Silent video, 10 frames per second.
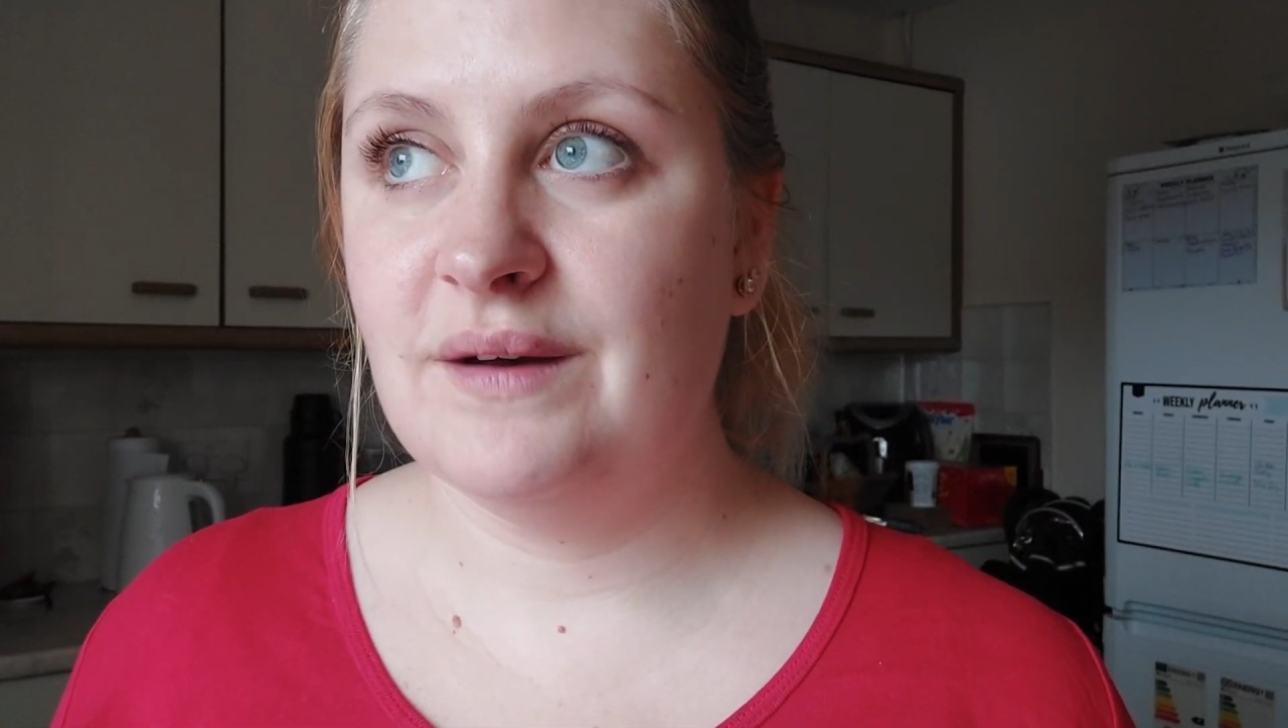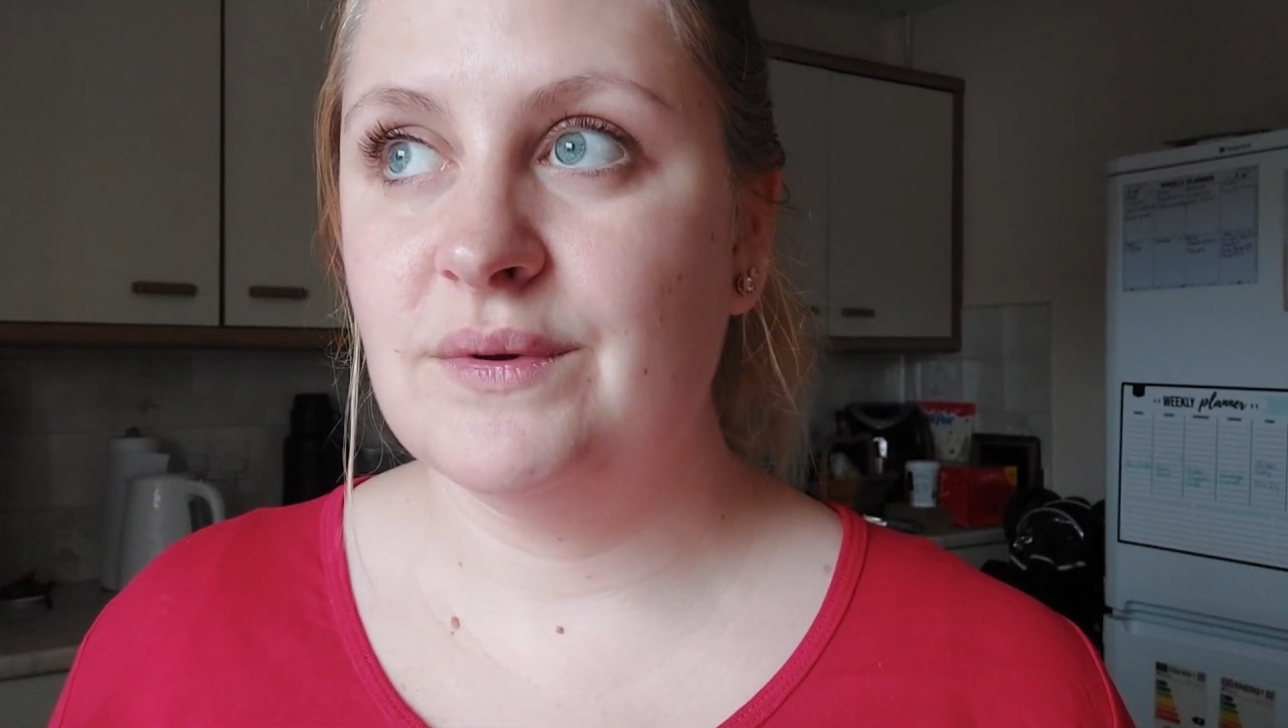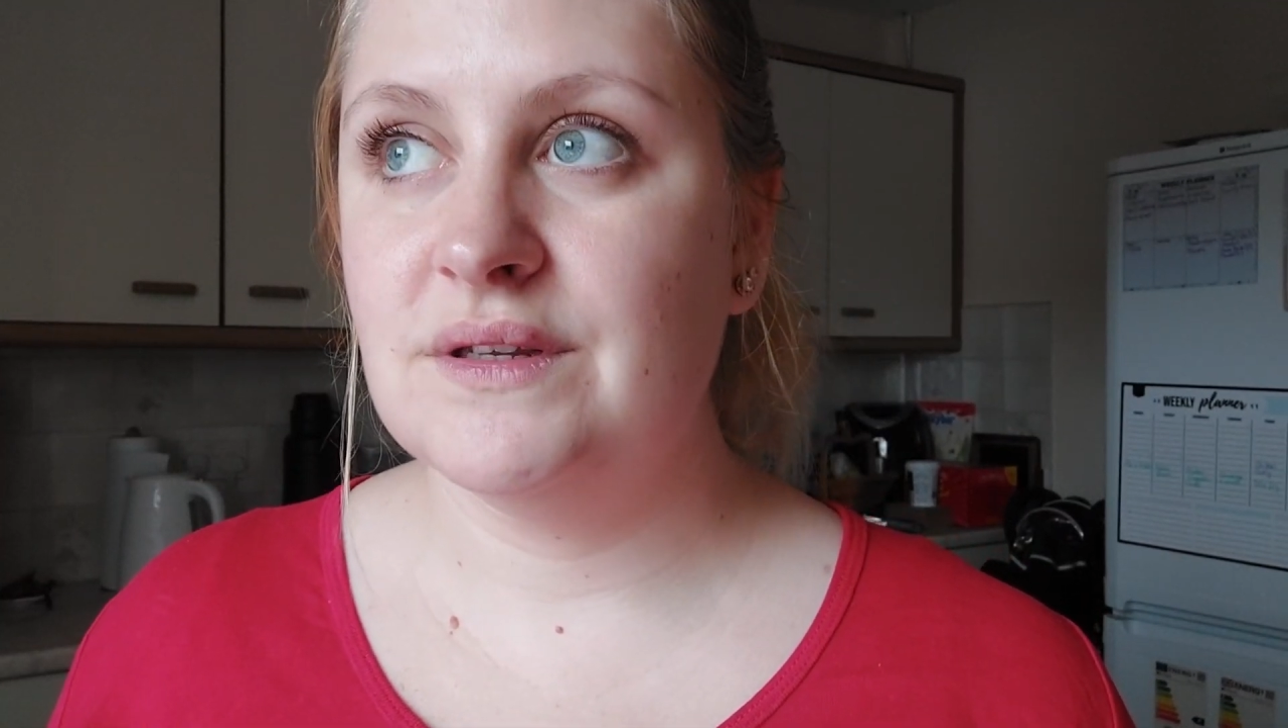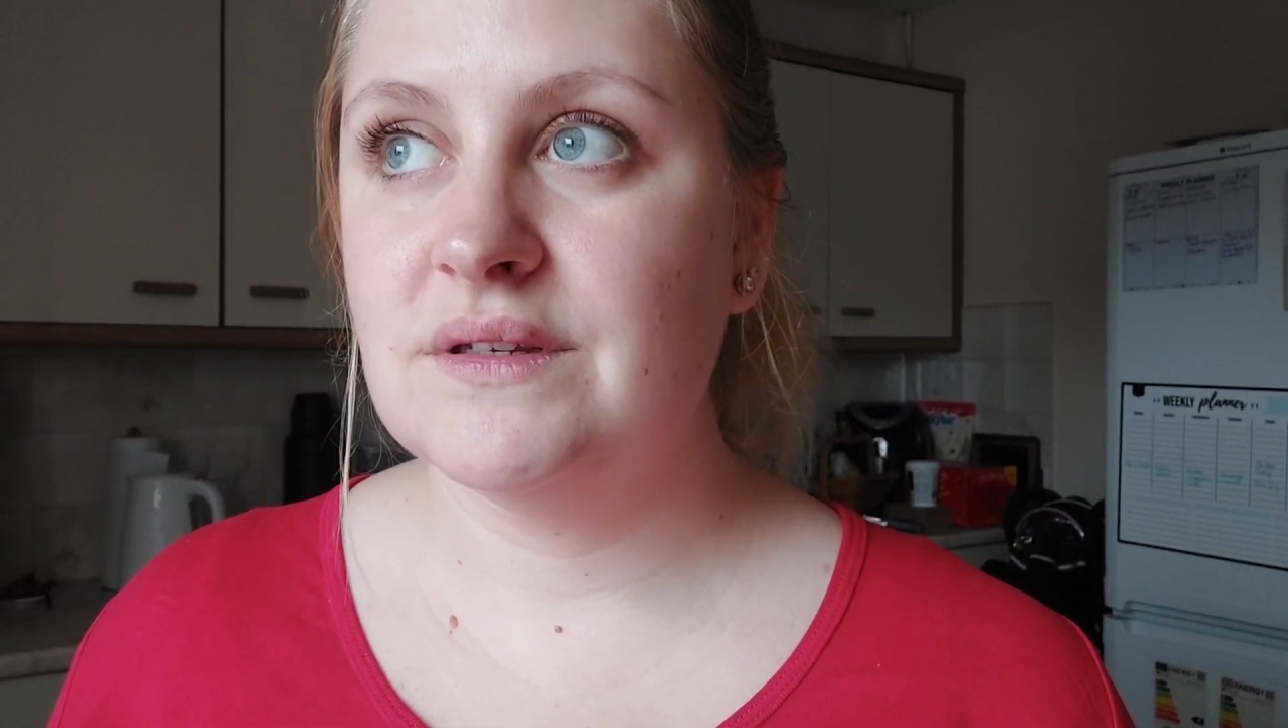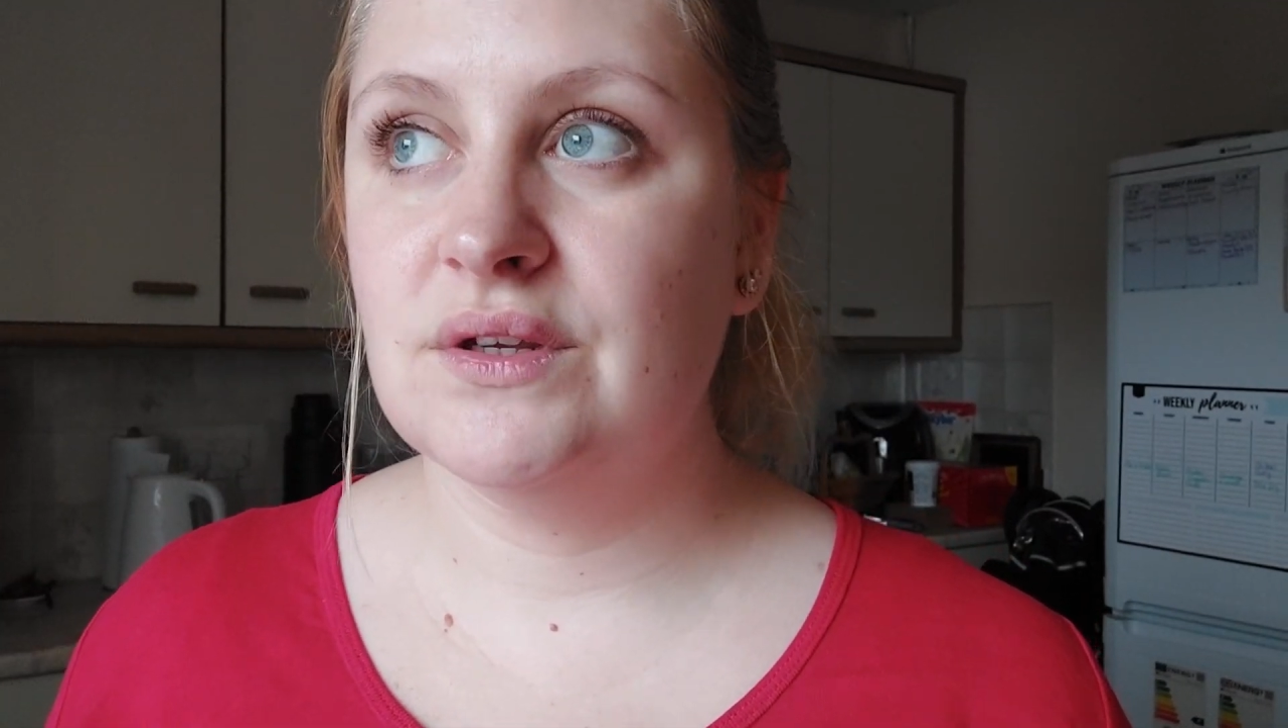hours.